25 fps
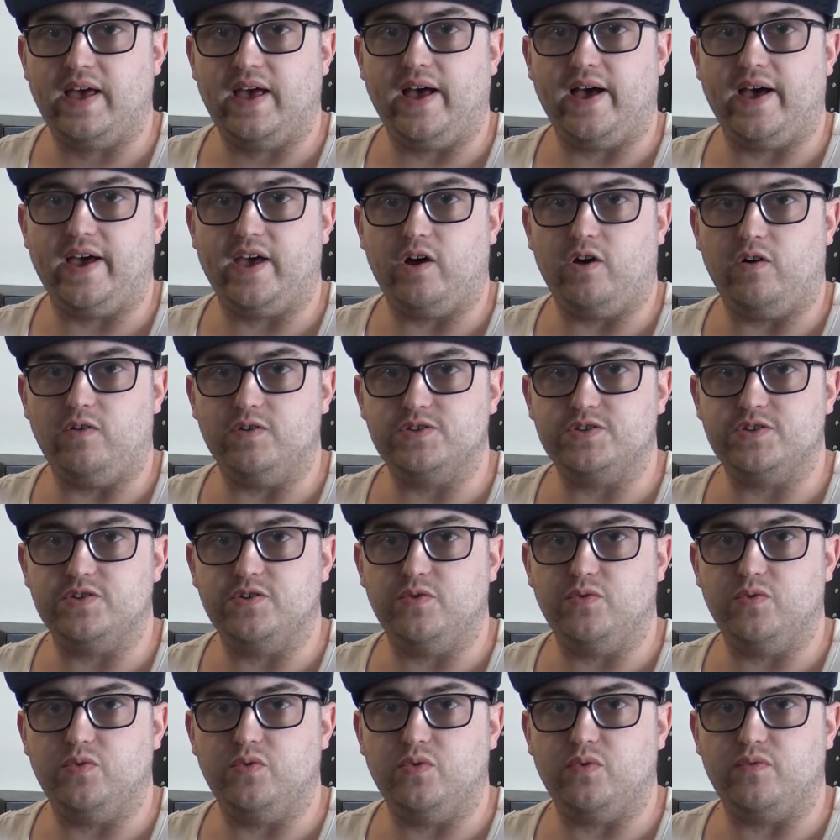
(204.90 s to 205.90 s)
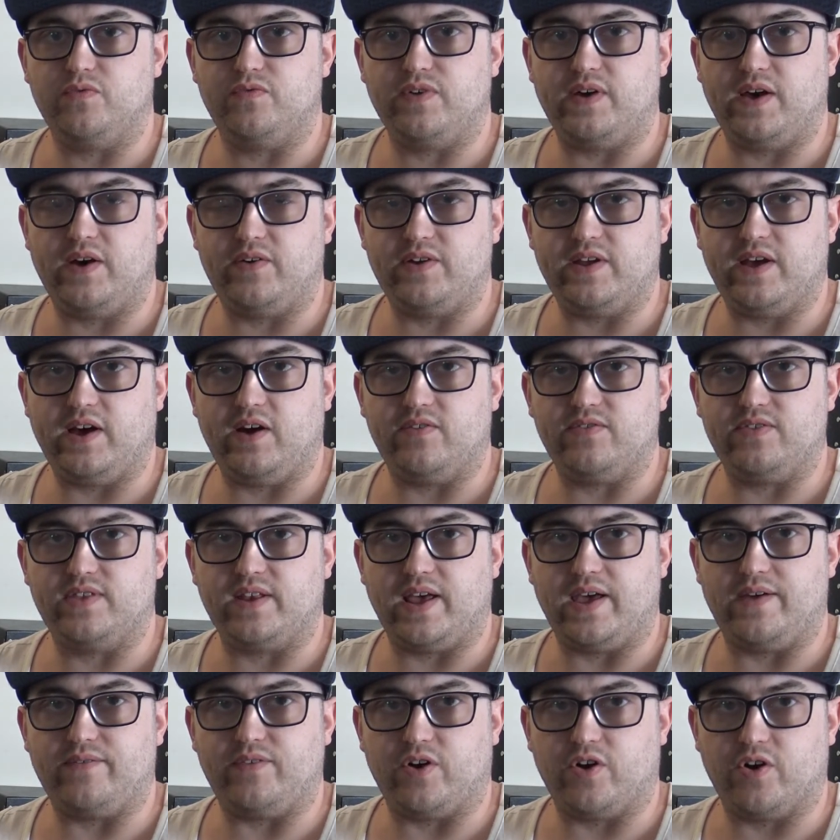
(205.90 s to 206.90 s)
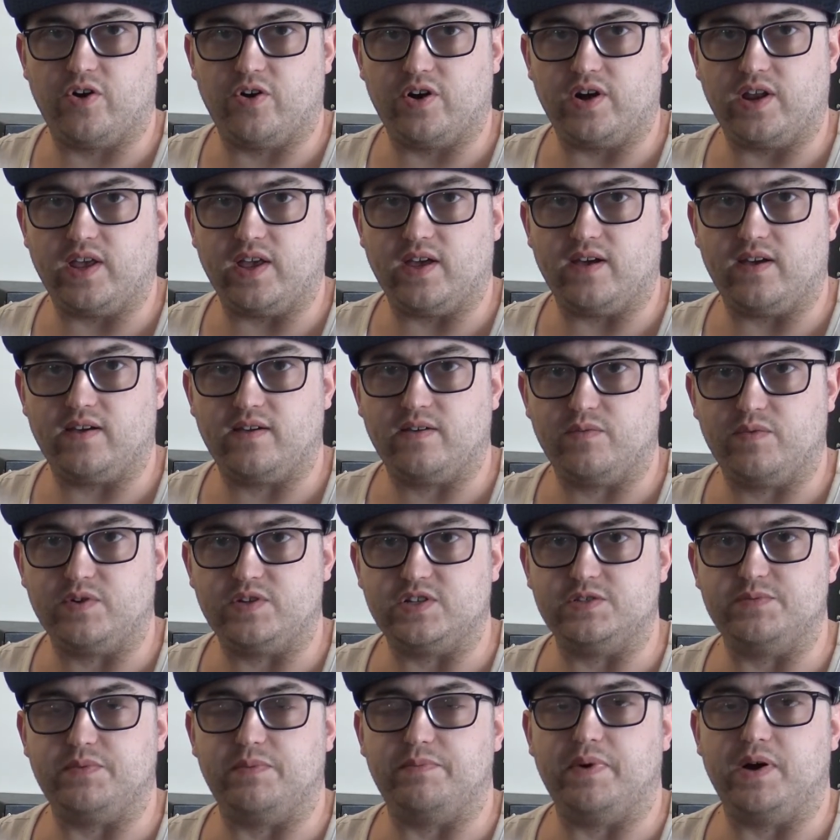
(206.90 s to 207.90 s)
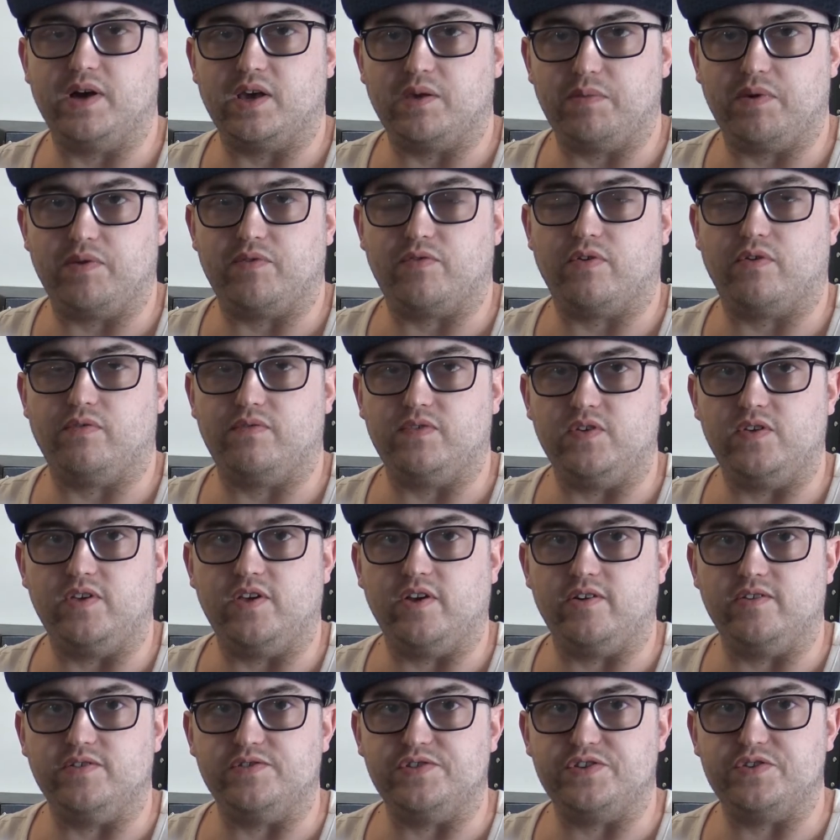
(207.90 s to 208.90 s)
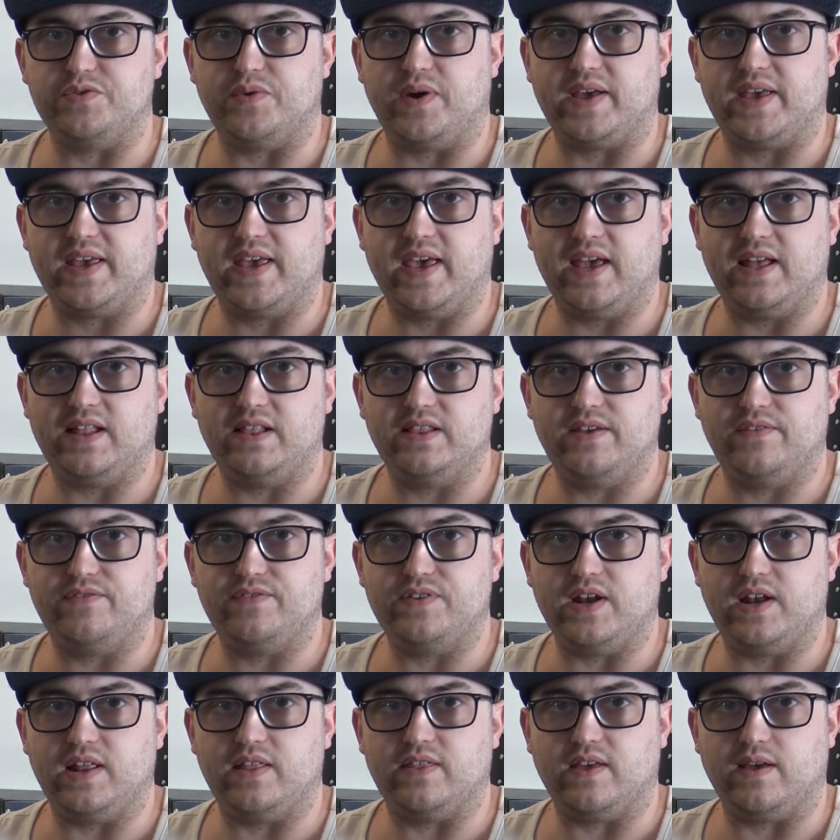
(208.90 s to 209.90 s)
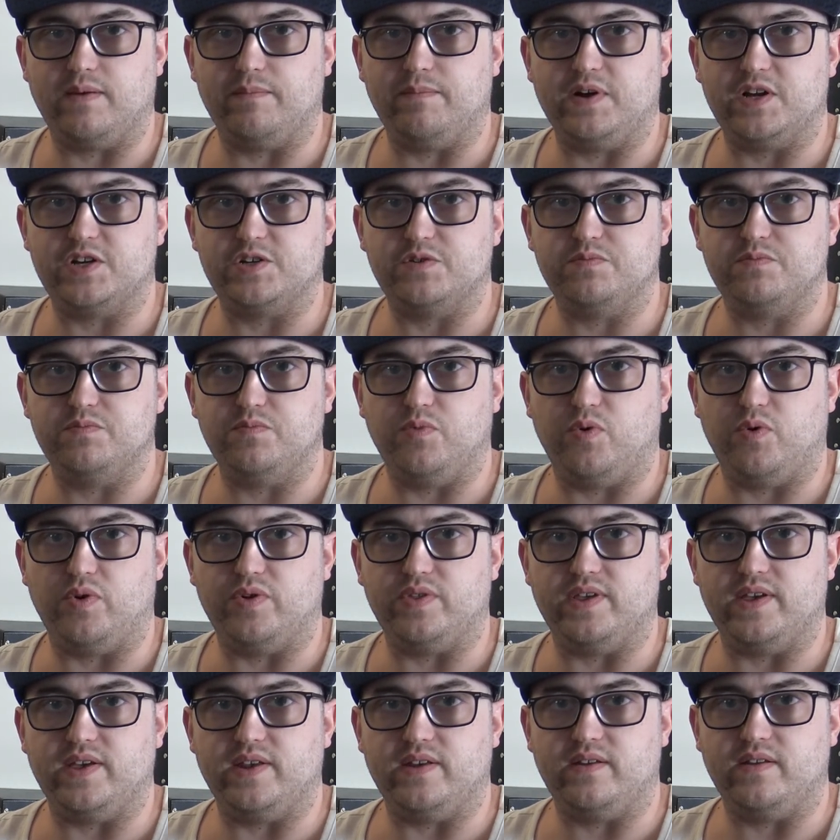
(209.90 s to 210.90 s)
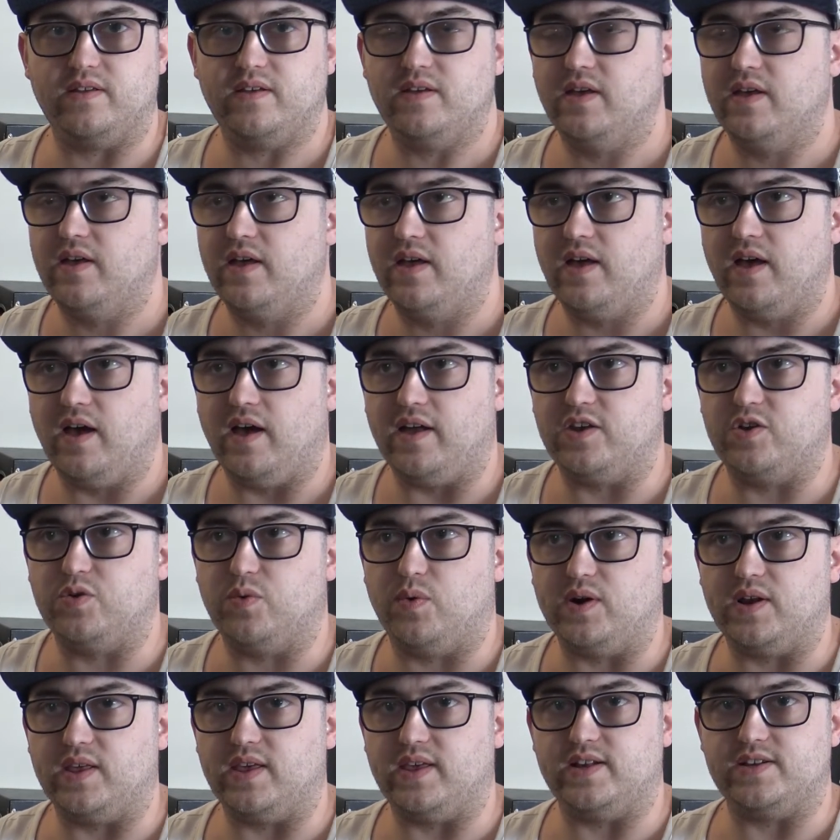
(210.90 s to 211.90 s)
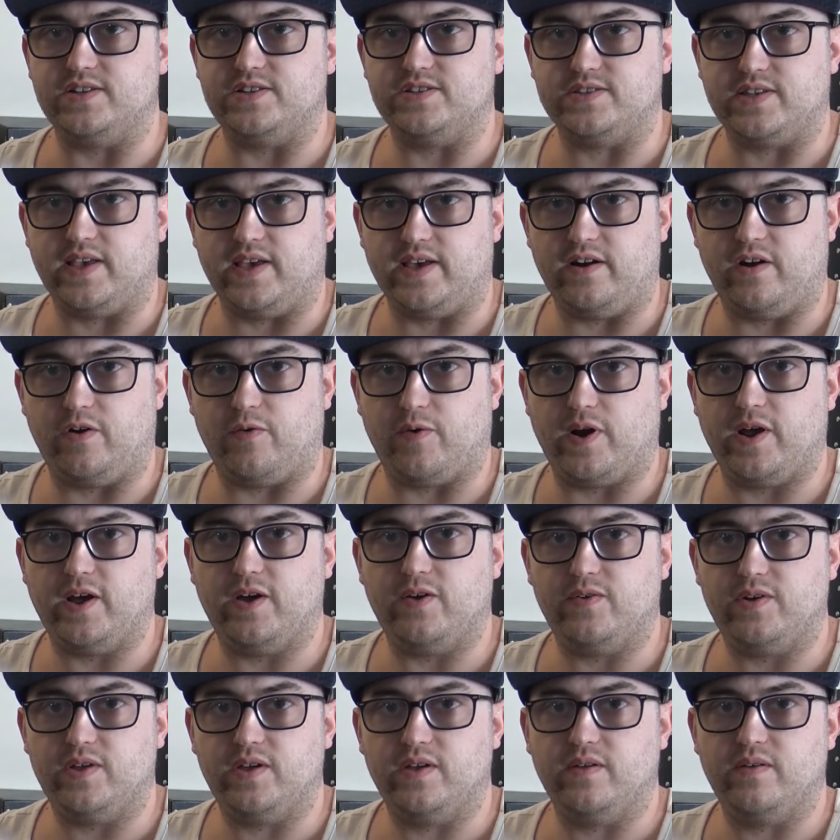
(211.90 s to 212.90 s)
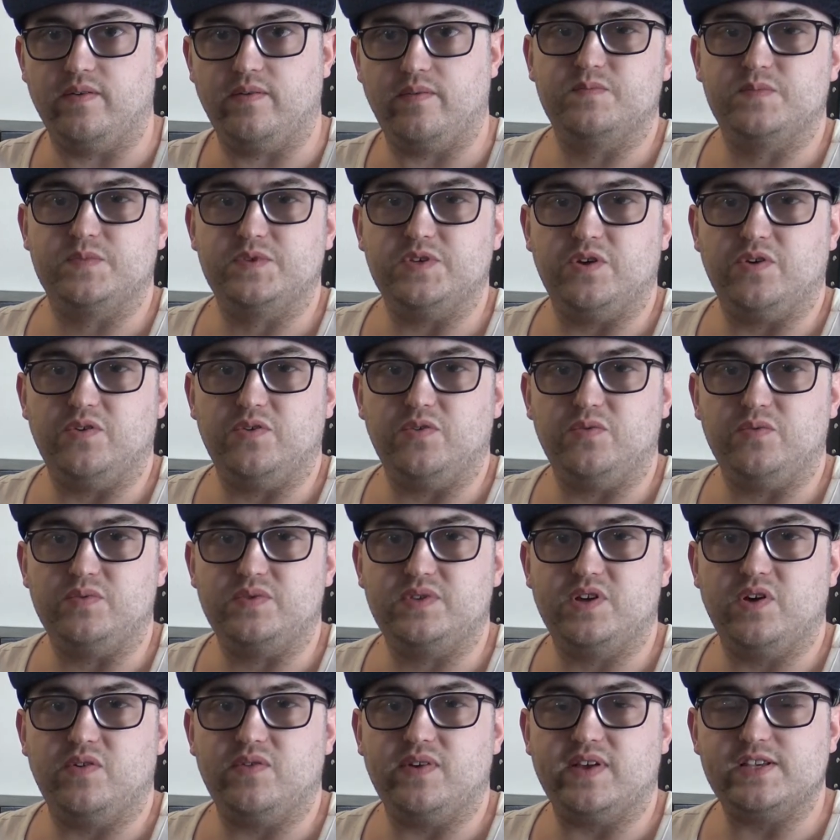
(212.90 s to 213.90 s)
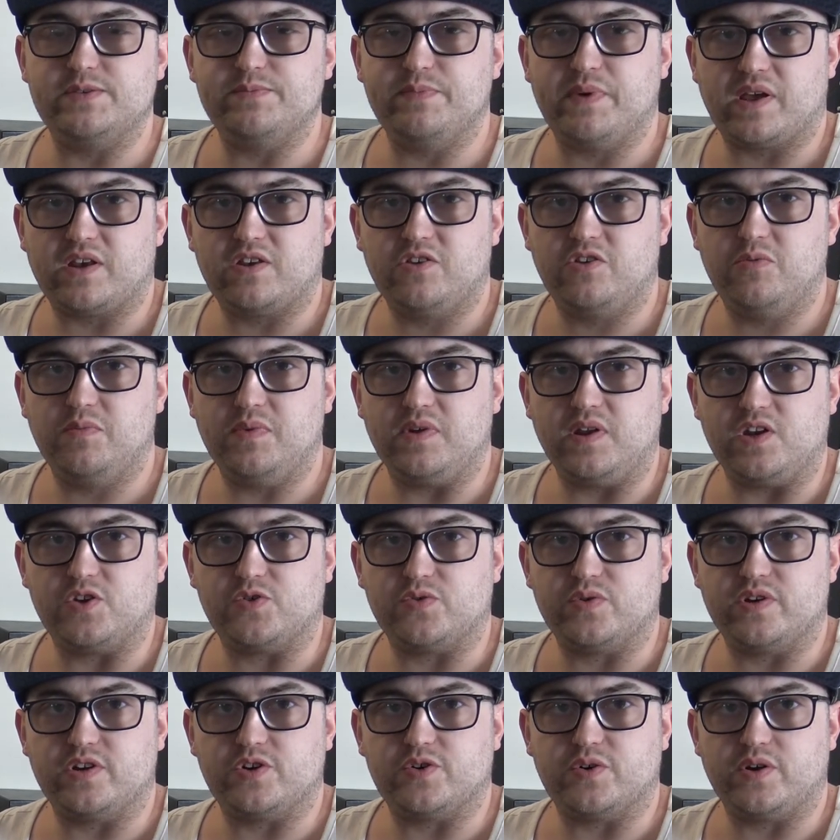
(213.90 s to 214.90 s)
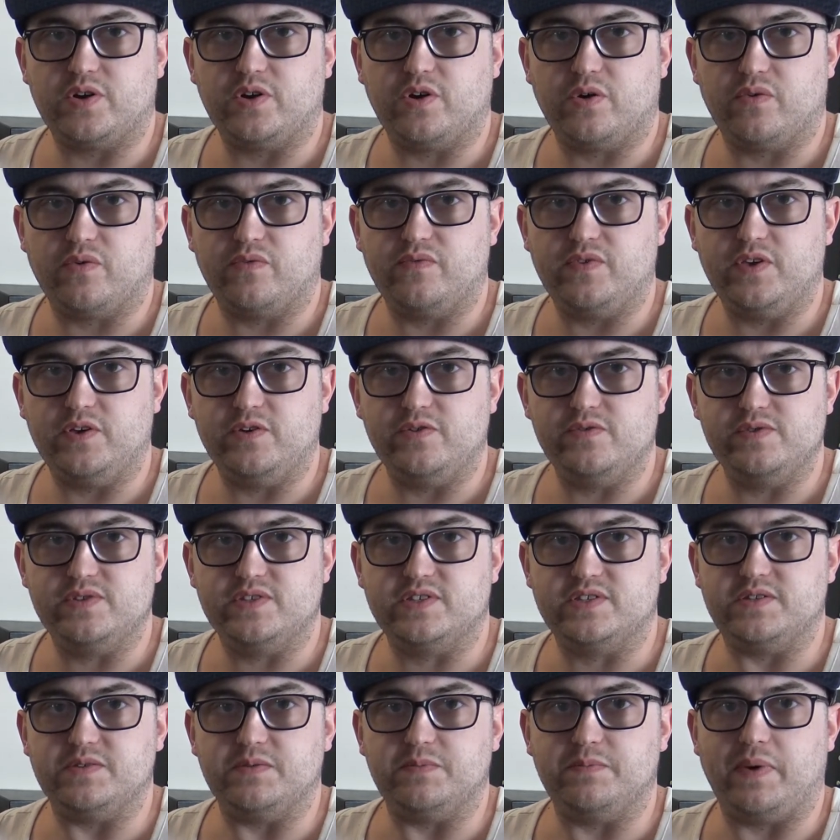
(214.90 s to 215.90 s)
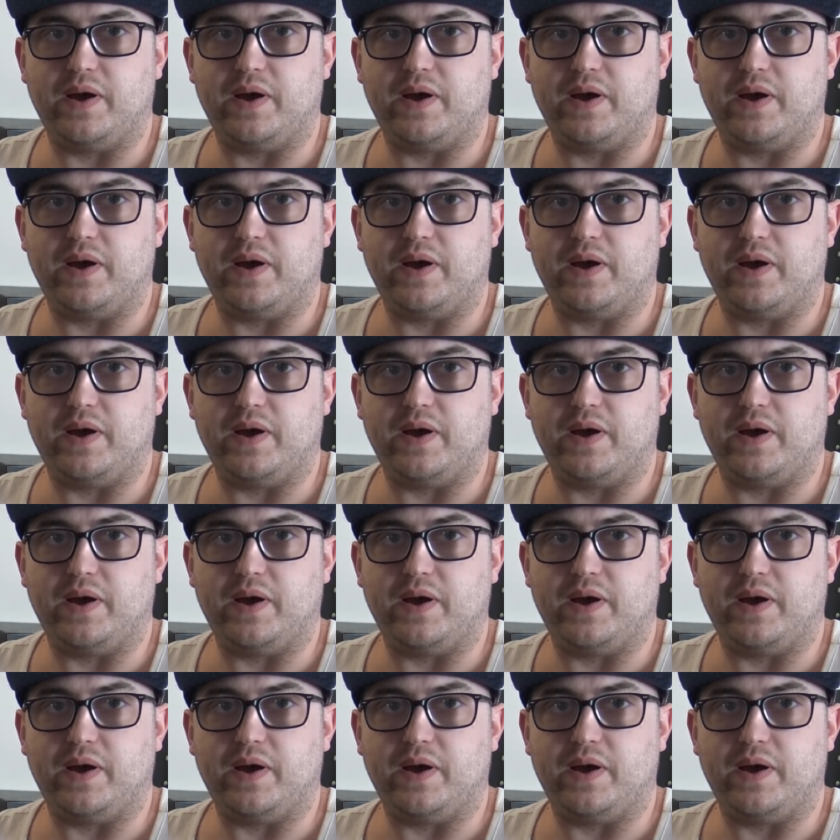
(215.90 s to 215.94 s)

I also found out that I have a hernia, which has been bugging me for a few years, so I can't lift anything much more than a 20-inch set around. So don't expect too many Trinitron overviews.